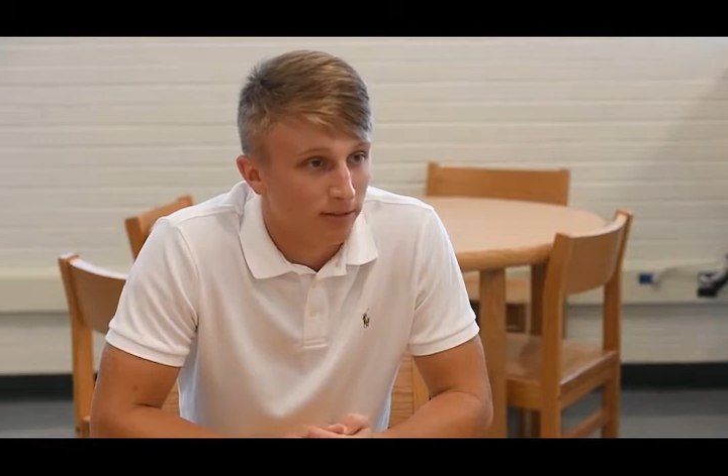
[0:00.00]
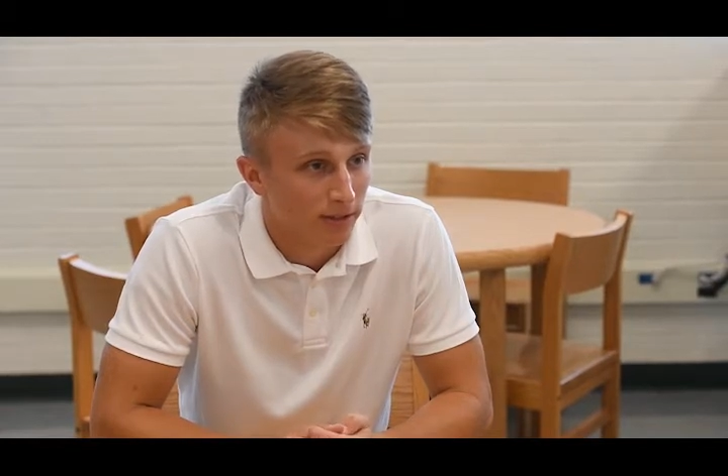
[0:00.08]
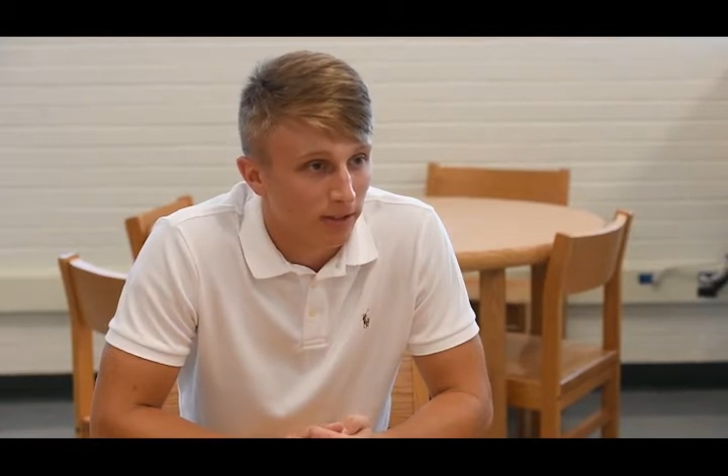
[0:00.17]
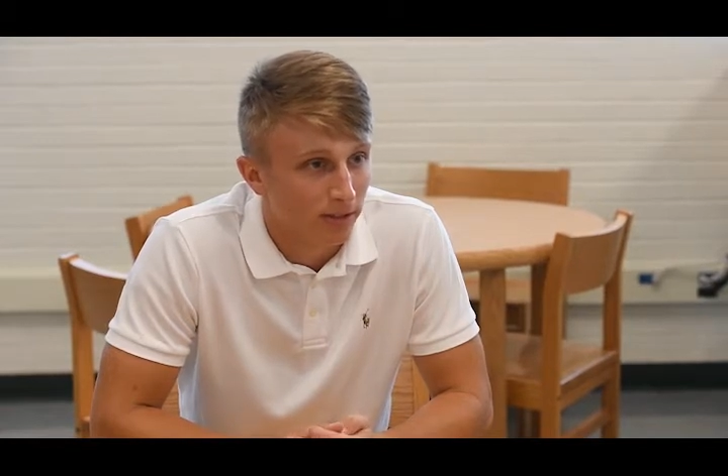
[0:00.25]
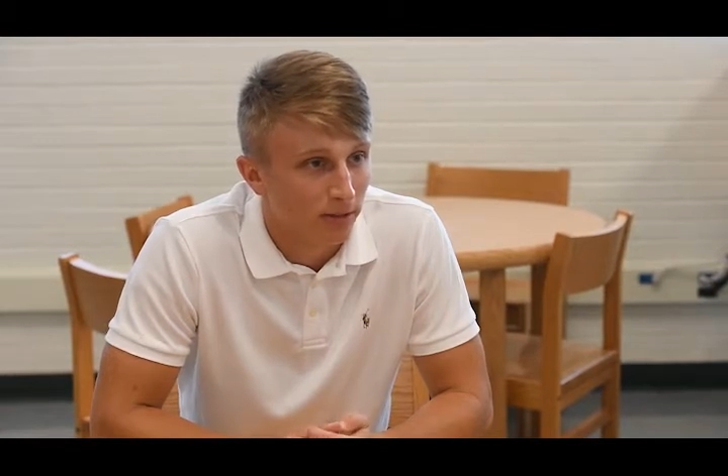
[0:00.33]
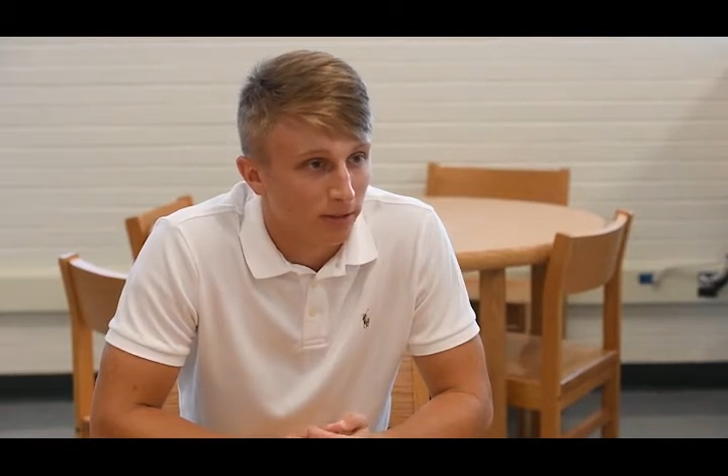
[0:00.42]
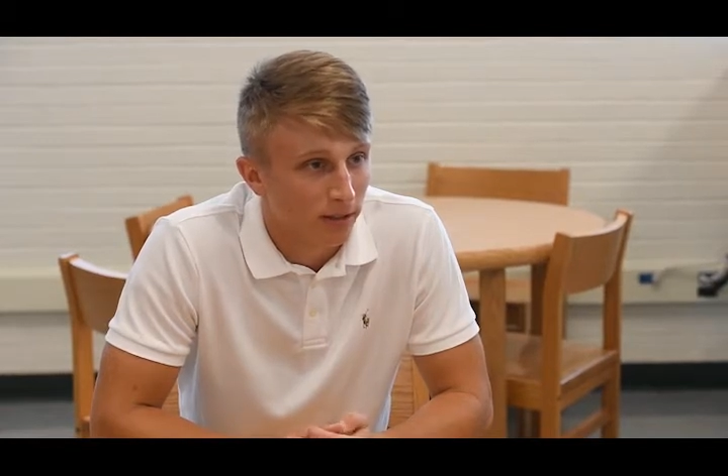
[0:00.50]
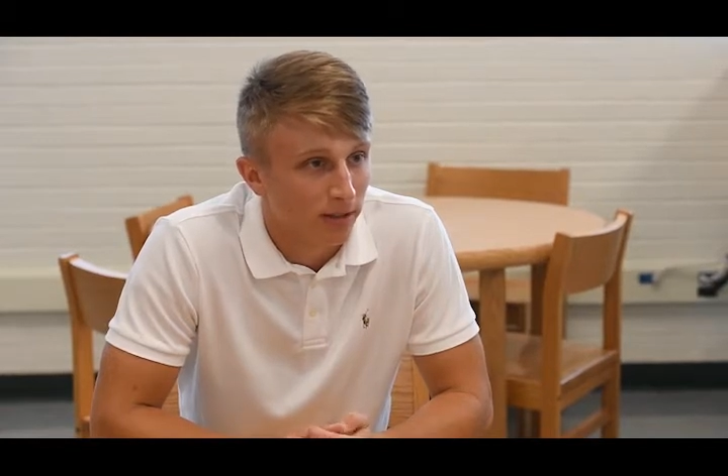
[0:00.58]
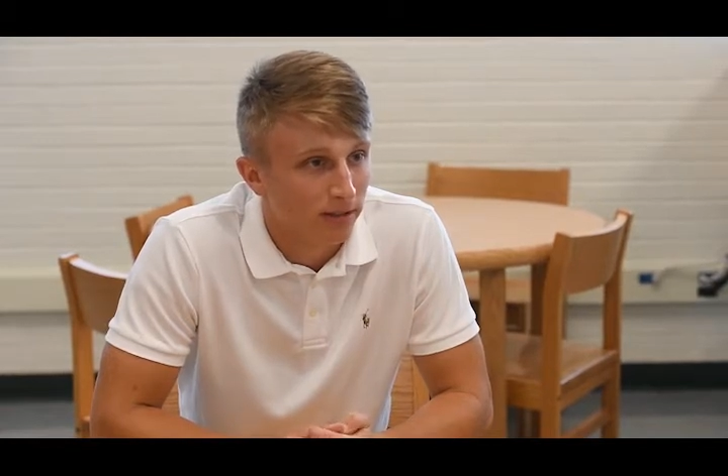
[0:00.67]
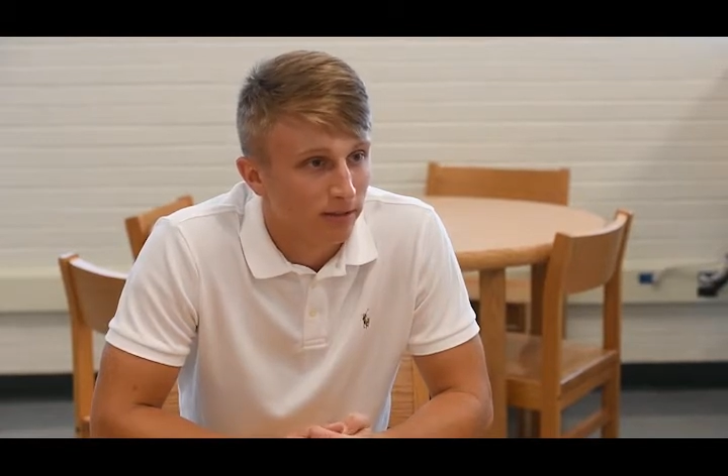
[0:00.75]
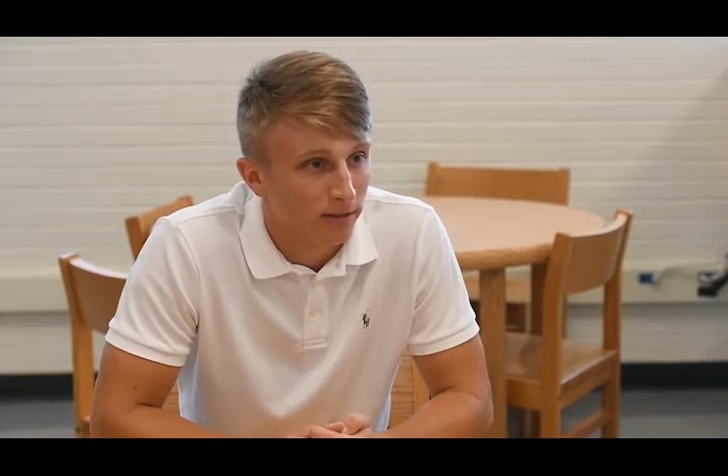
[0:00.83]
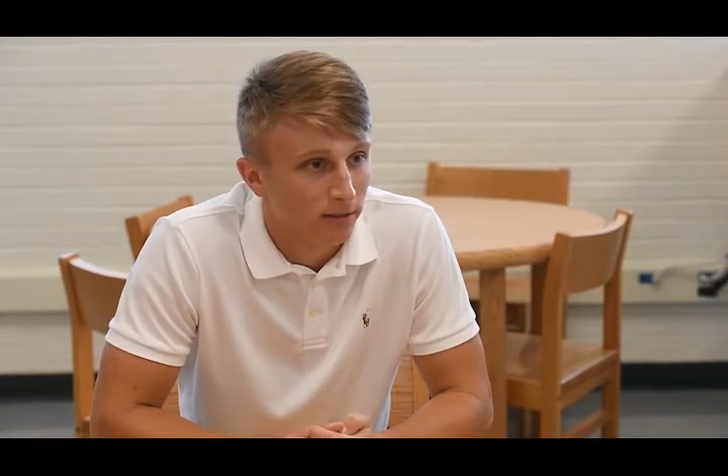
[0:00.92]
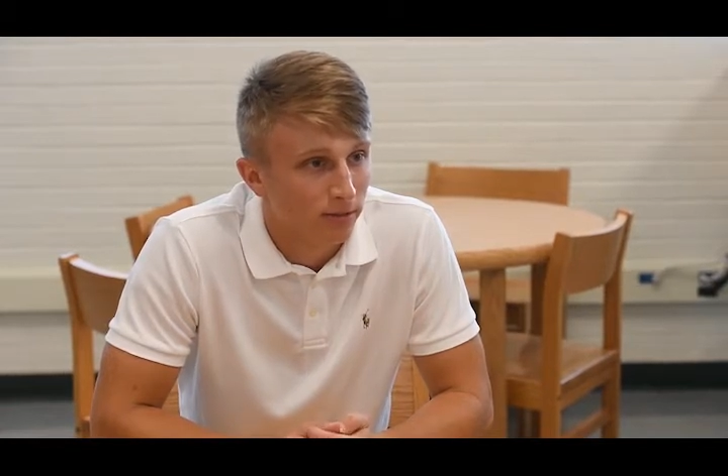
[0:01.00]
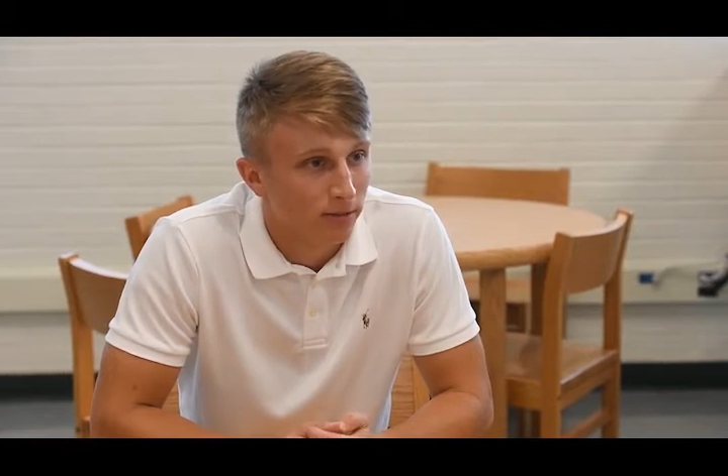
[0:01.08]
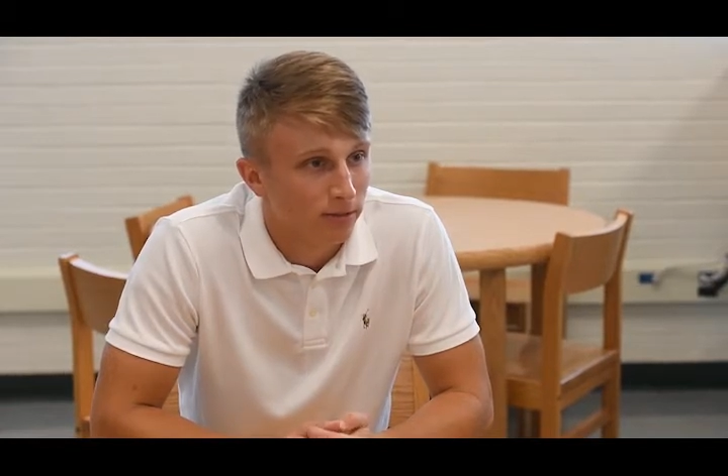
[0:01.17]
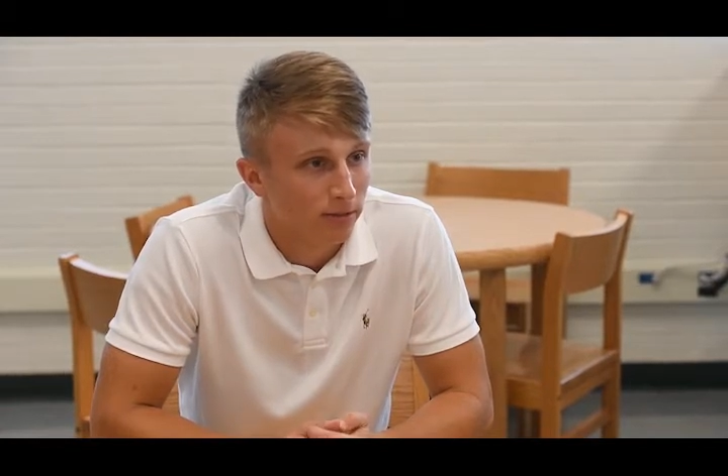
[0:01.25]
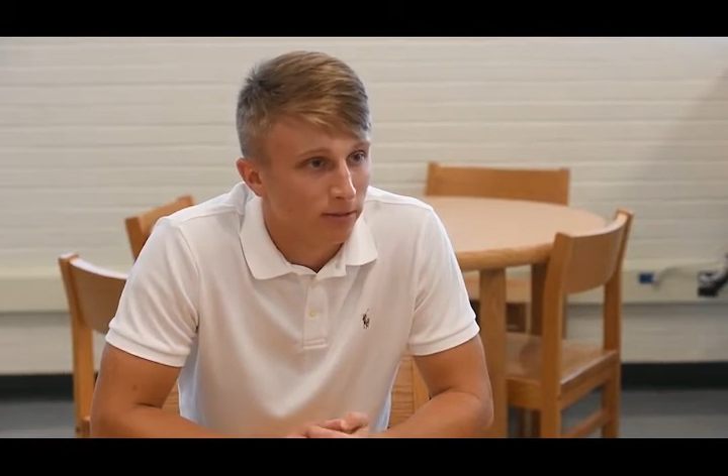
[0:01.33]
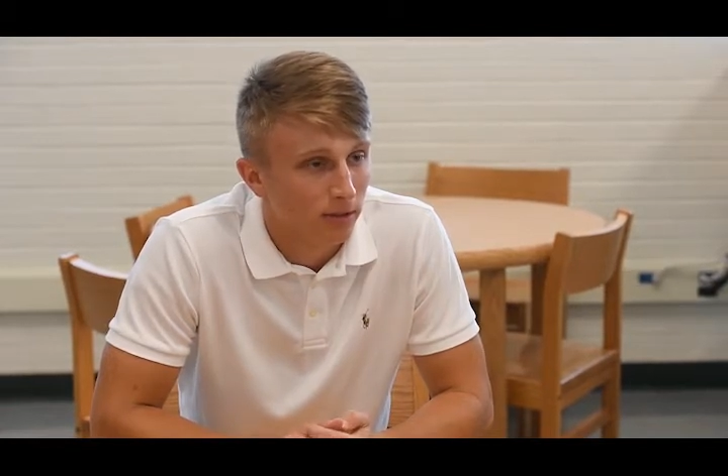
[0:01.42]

to get through that to